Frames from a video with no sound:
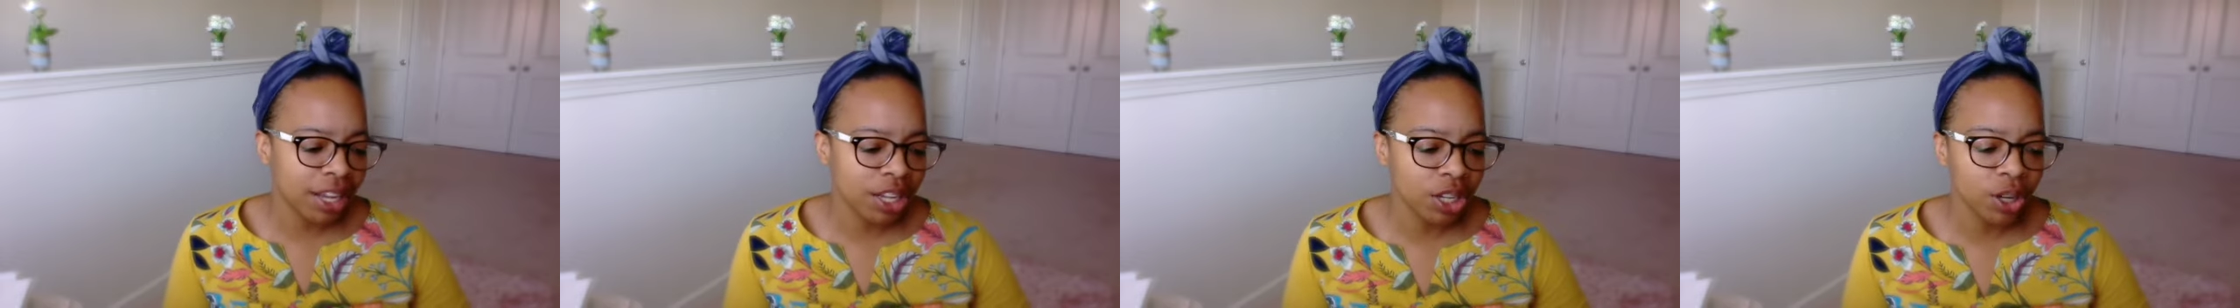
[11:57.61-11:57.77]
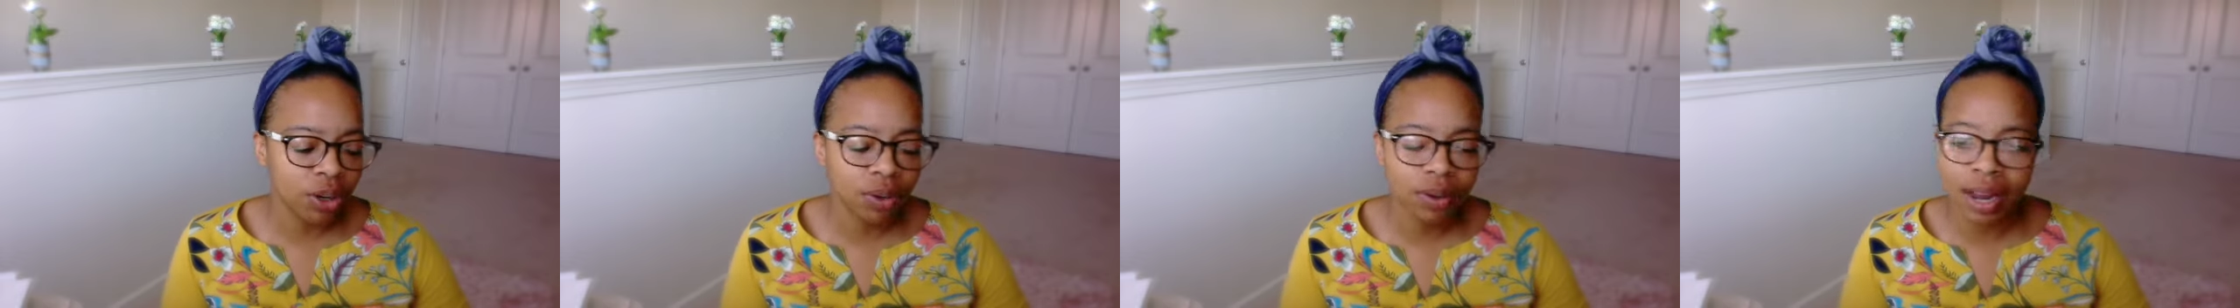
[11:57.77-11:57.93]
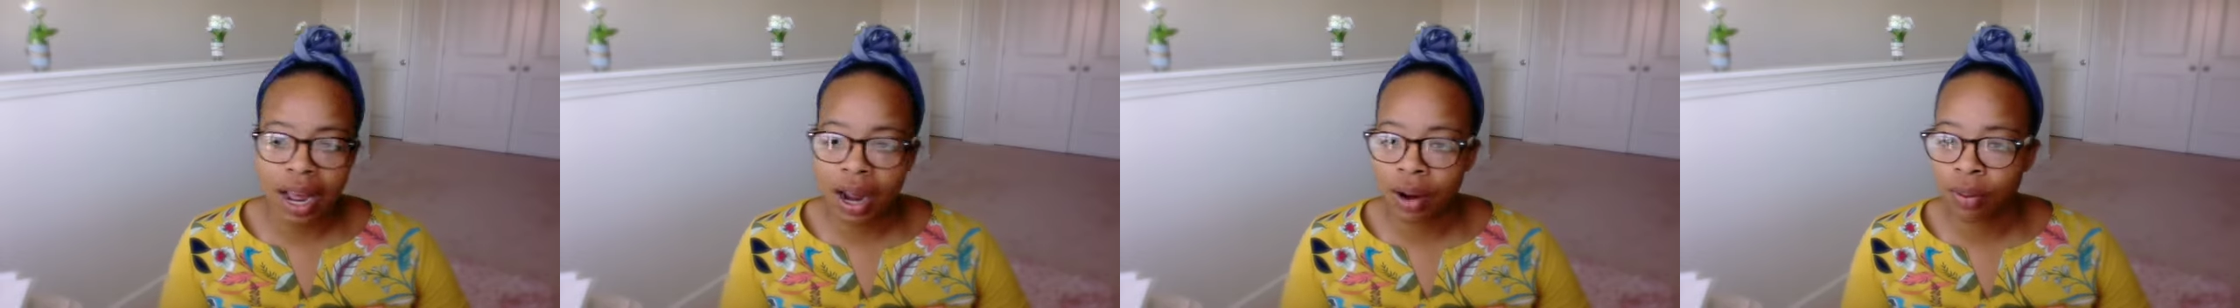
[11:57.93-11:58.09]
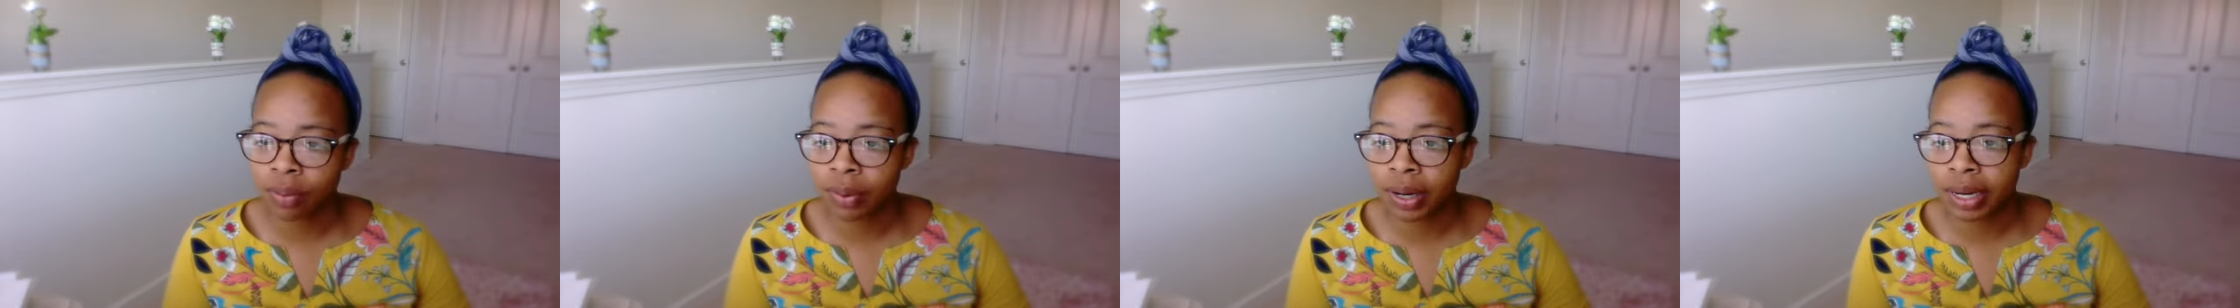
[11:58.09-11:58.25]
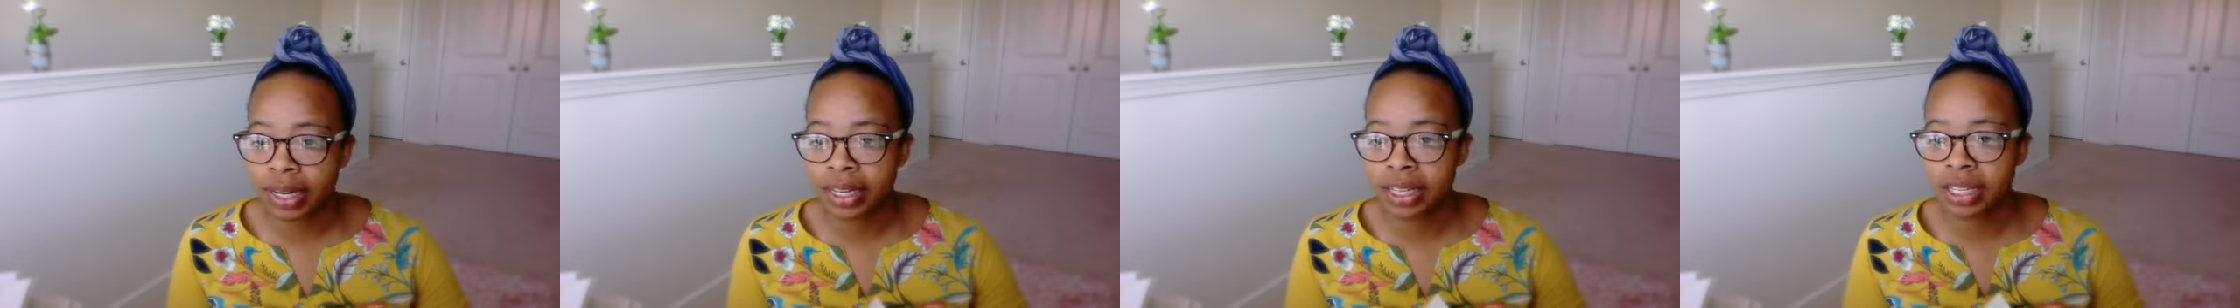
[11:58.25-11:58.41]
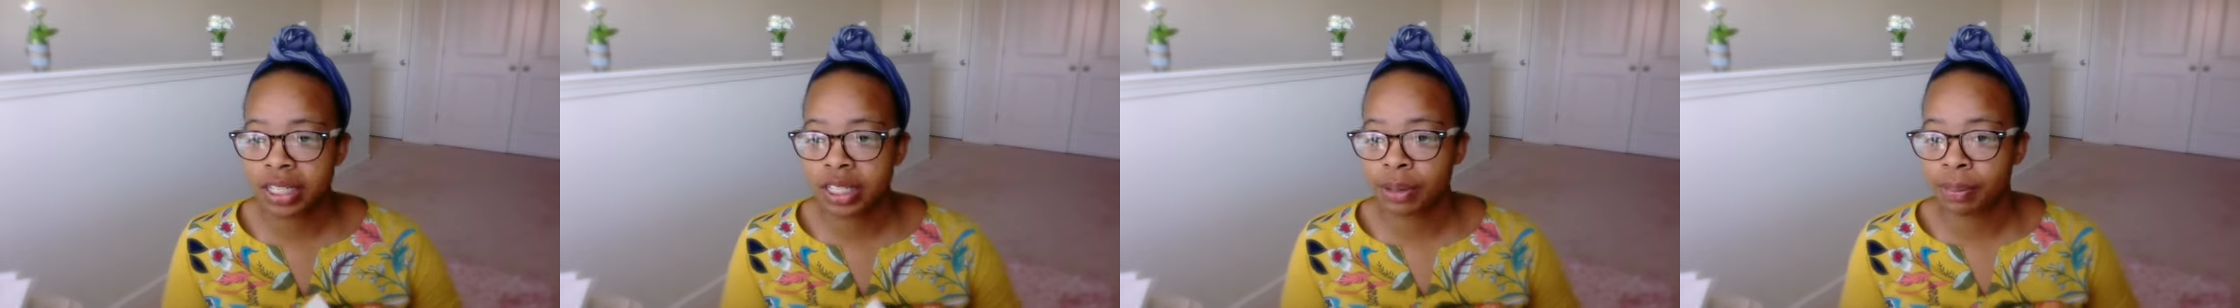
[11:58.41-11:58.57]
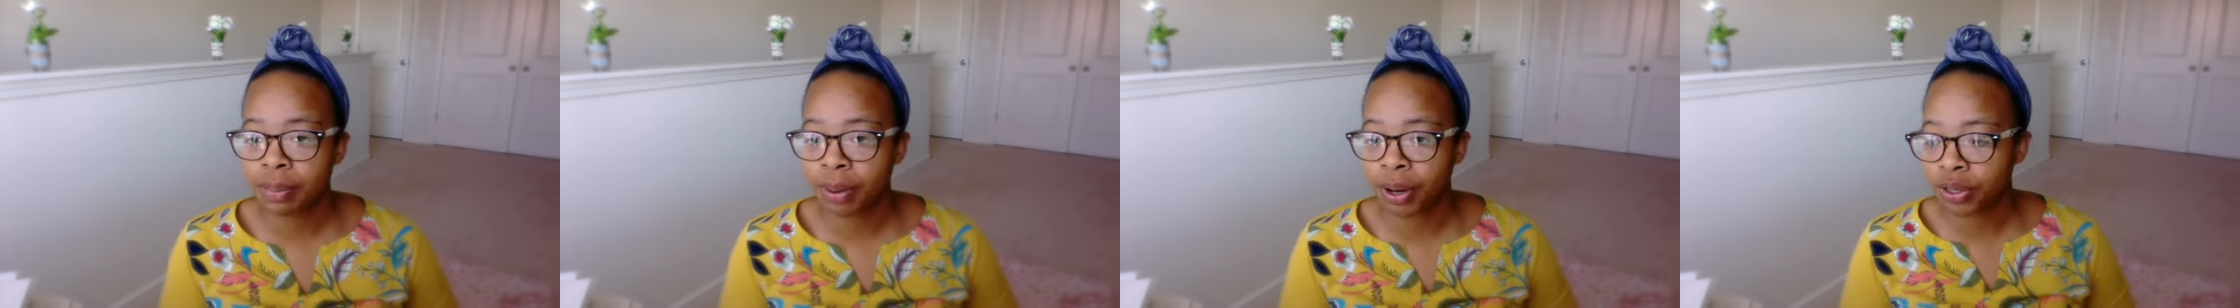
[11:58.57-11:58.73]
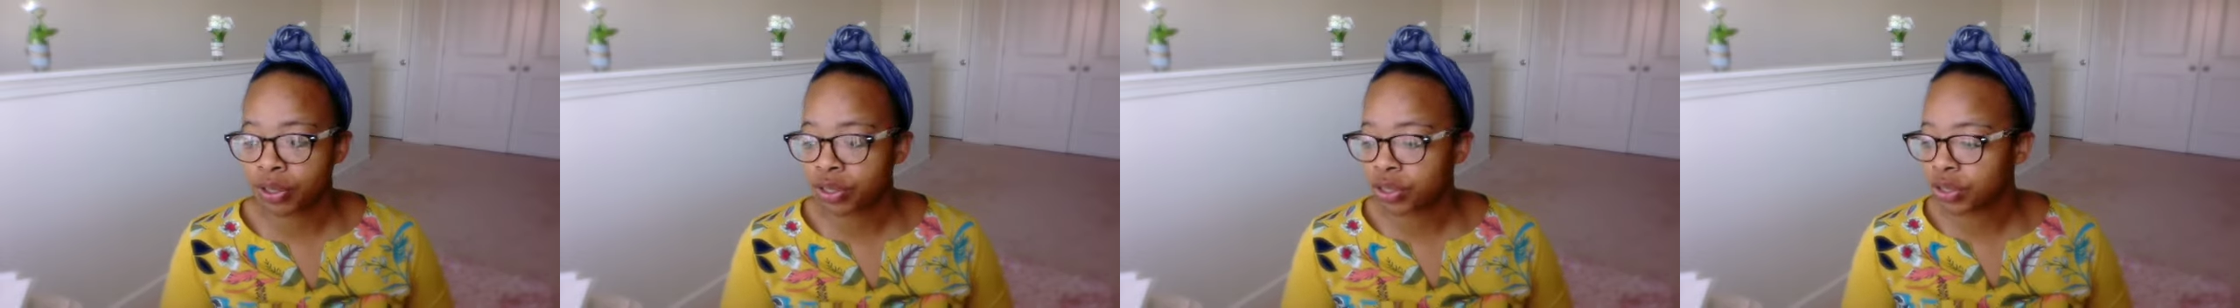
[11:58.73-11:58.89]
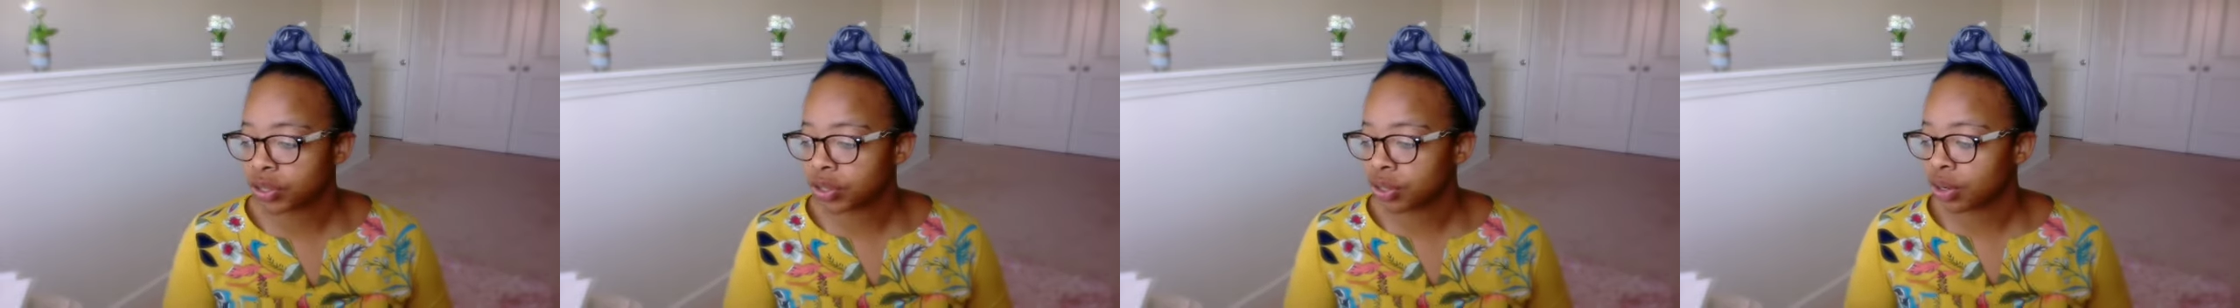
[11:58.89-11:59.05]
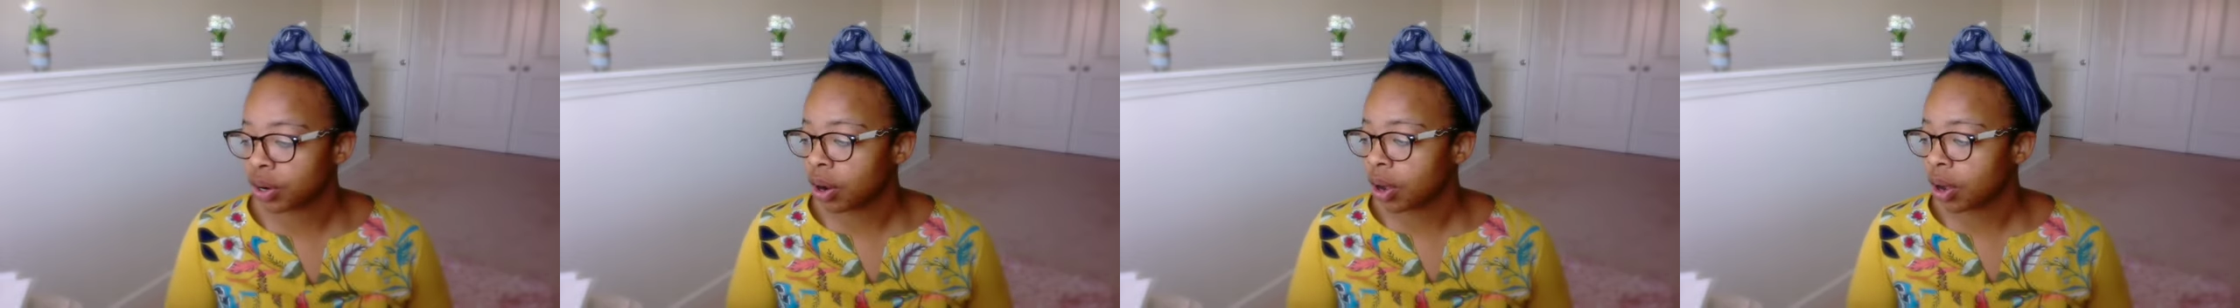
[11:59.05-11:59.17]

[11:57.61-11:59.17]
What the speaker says: you're not ready to purchase your